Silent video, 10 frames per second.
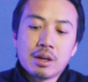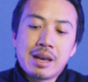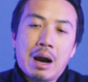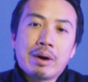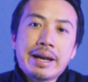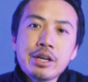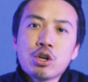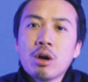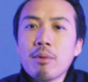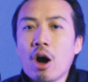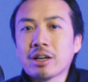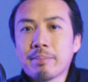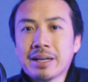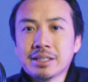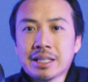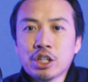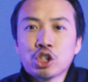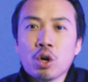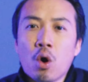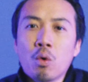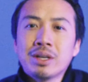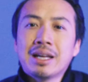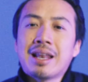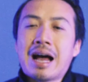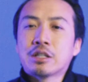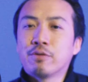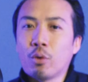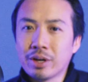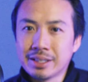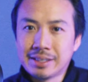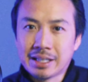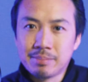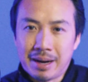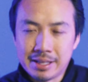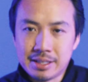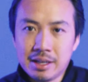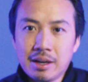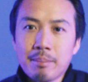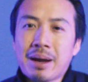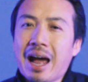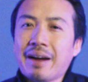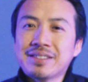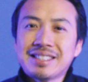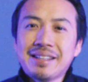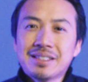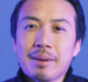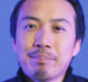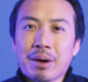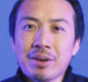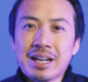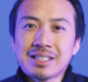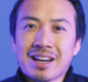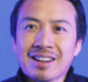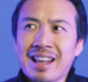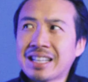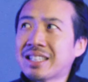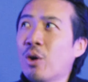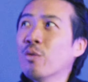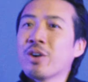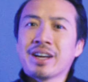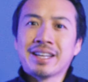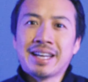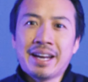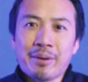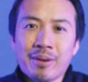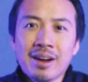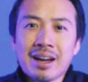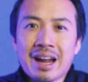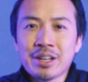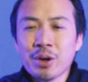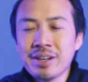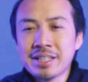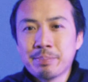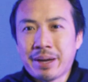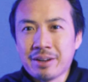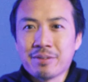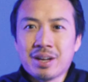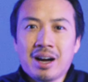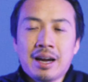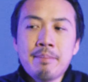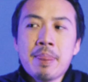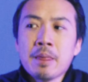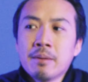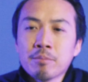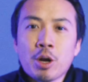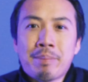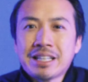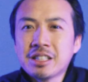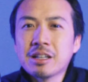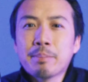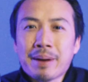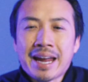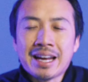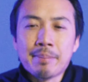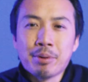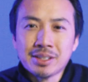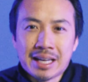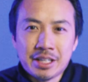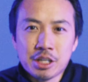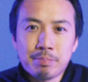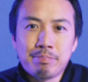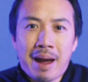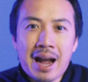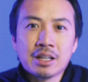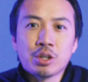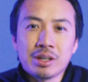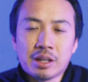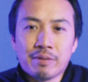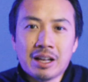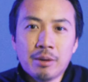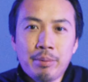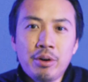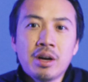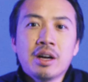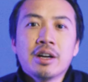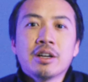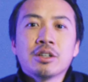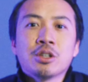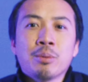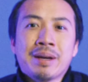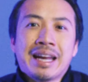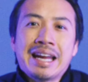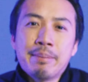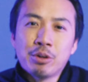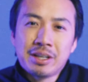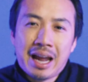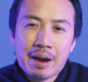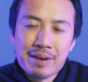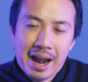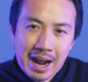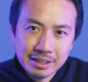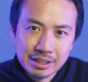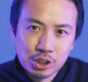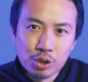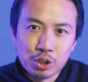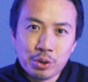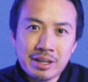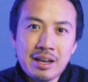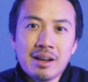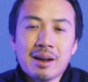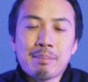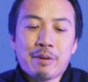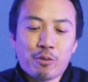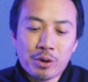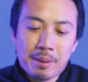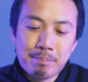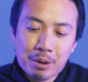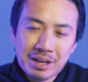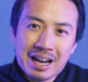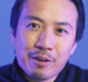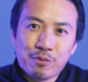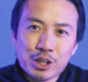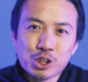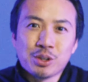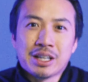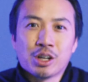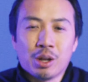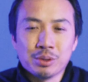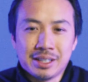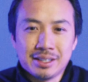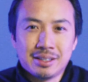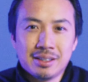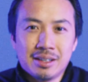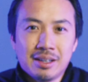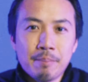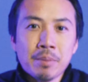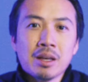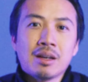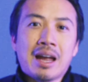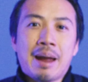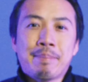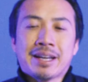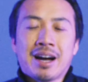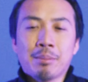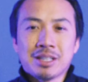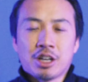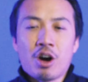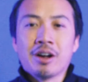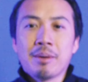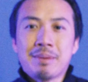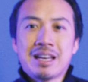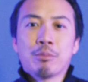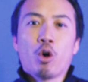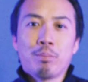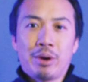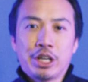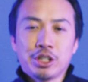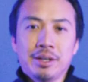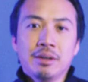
Now, interim occupancy should only last 4 to 6 months, but I've seen some buildings that are lasting over a year, and during this period of time, you're basically paying a percentage back to the developer to be able to have access to your unit before the building officially closes and becomes a condominium corporation.